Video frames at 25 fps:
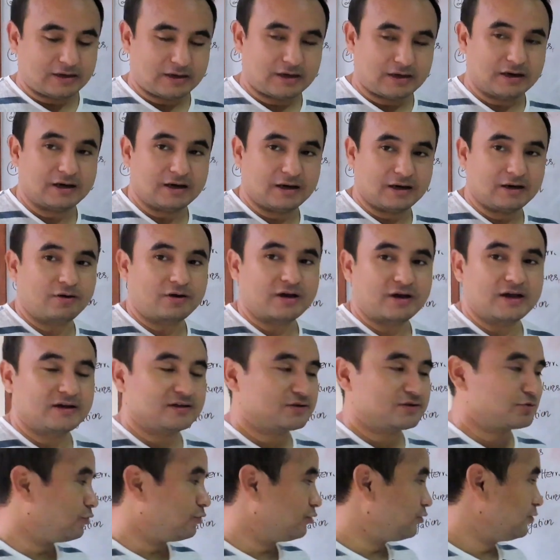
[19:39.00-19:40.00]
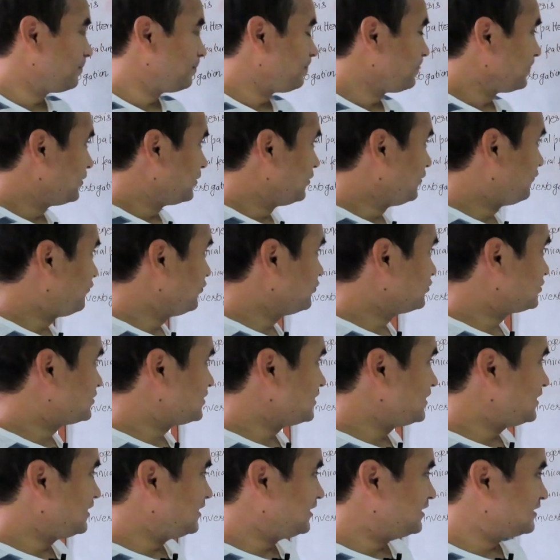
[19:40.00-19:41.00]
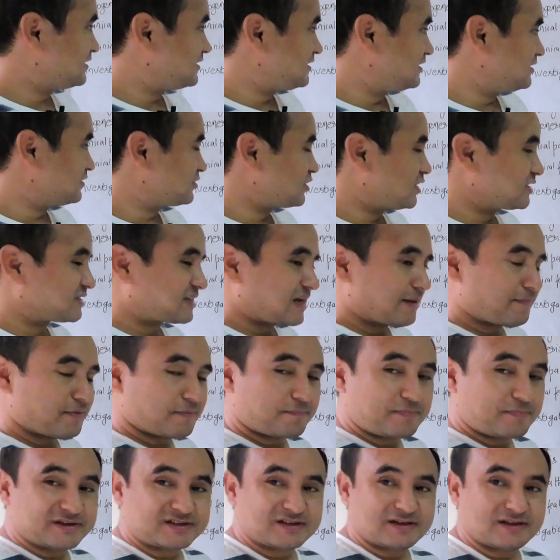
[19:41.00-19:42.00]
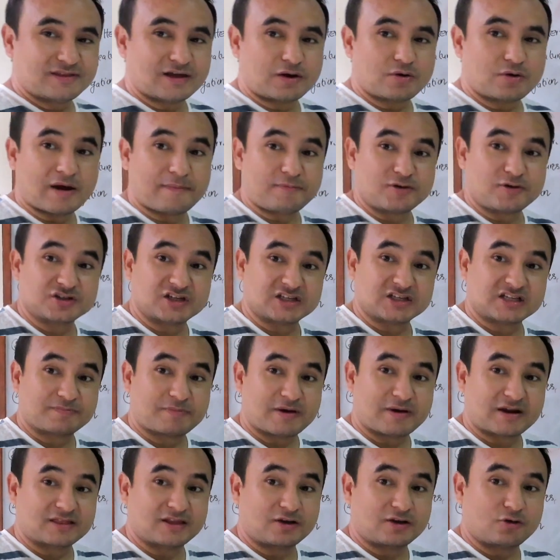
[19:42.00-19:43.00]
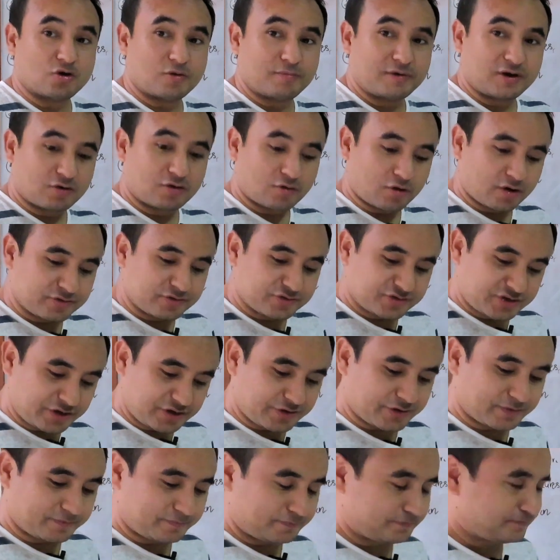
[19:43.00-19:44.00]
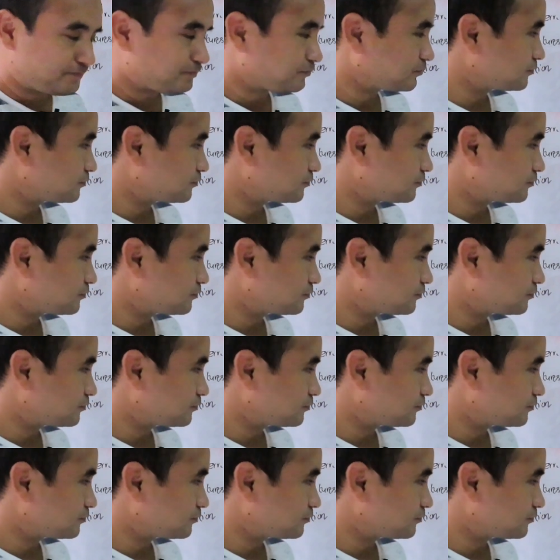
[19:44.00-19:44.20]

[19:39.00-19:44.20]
Okay, so if you see such type of patient, then we have to suspect the glomerular syndrome.